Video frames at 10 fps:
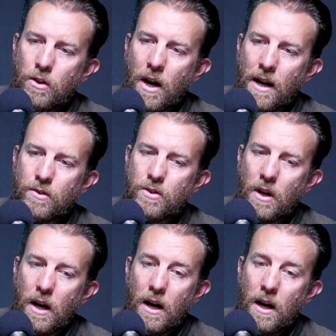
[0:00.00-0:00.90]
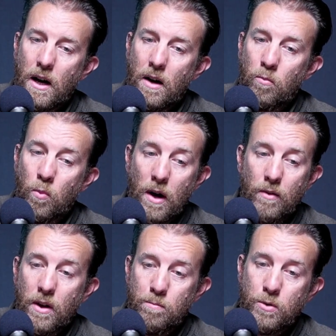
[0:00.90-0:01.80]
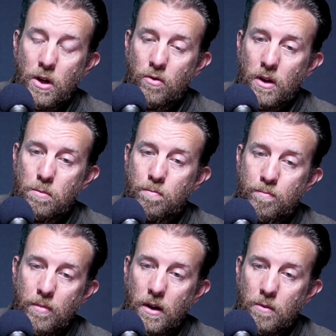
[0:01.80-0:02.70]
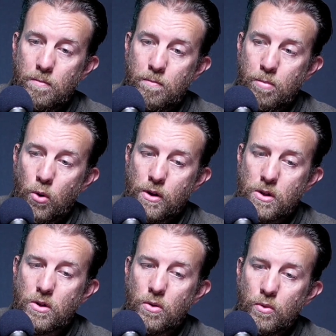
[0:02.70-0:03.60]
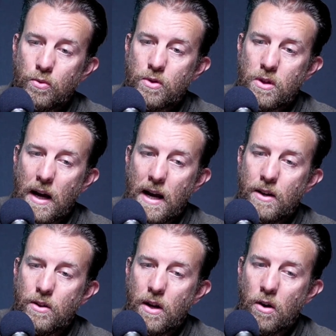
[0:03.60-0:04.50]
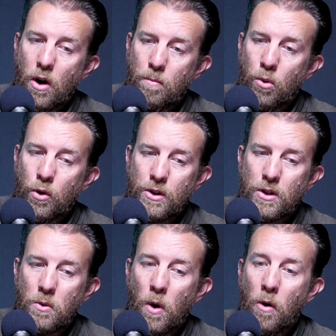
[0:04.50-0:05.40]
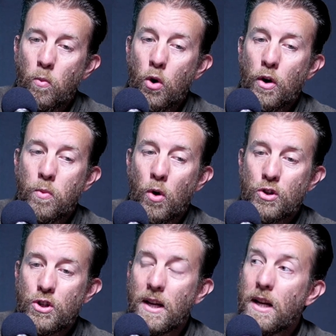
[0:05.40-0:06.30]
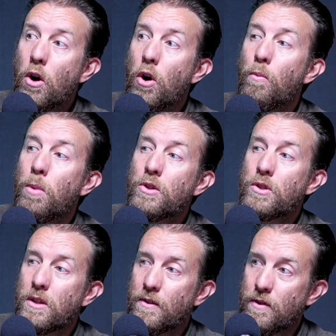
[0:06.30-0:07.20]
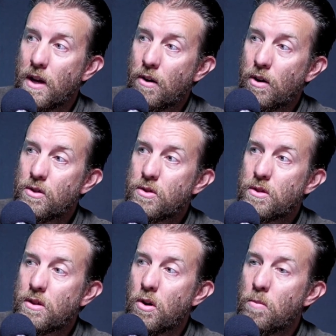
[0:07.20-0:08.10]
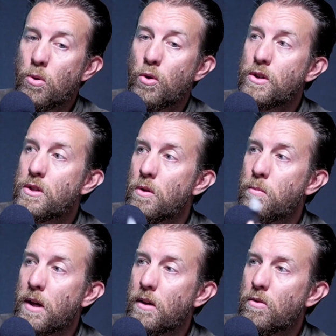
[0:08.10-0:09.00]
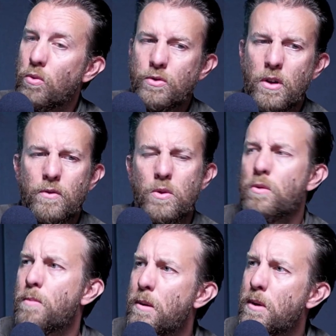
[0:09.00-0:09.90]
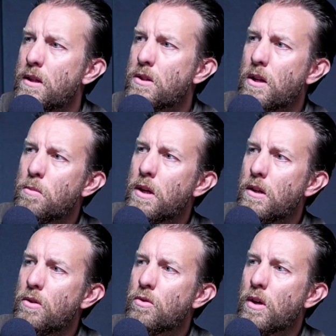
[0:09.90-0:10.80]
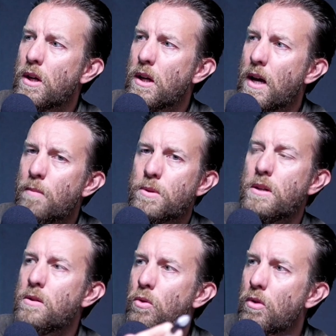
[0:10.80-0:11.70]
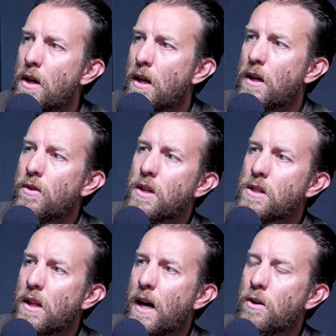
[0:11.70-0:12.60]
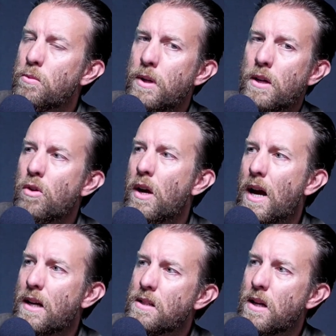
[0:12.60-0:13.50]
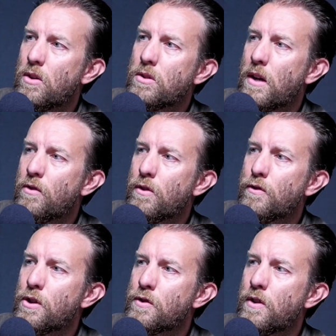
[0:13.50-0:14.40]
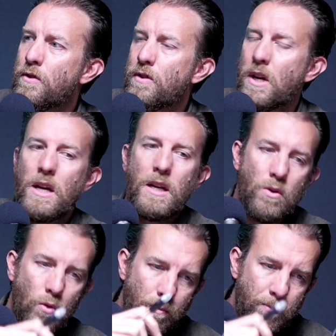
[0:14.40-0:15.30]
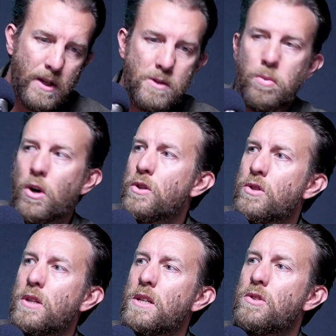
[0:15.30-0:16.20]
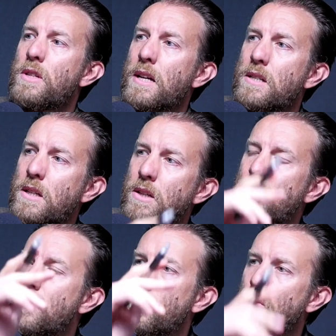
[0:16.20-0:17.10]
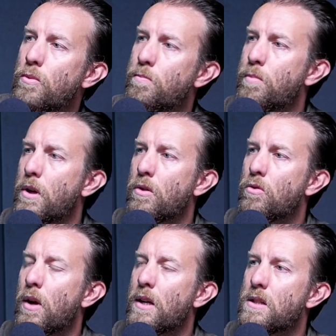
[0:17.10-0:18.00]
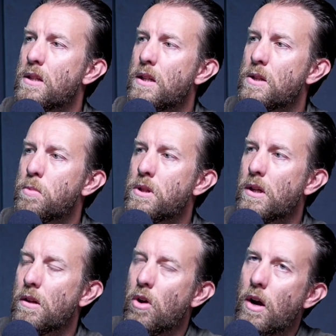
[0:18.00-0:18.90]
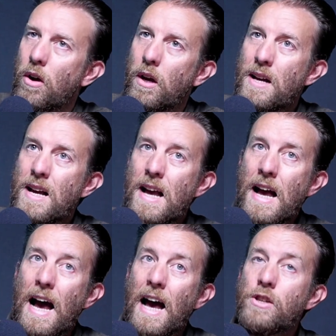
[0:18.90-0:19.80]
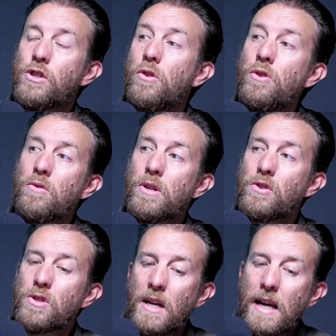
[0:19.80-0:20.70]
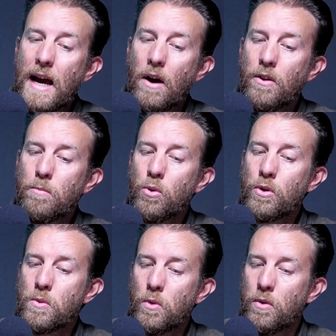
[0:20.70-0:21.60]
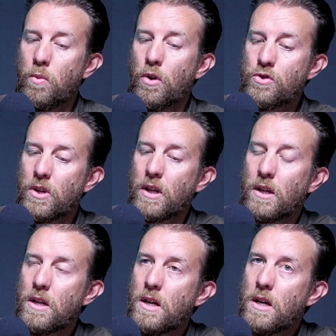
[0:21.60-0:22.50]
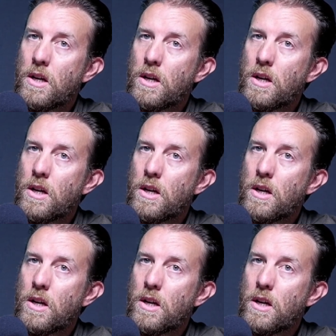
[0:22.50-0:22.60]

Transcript: that uh, well, they're generally you know boys' schools, and there are boys who are worth watching in a whole bunch of different areas. There are boys who are being thought of, oh, maybe he's going to be a new cricket captain, or mm. this hmm. lad will be a great asset to have on the first 15, or this person is destined for you know greatness in this particular area. And so you can see how the boys' worth watching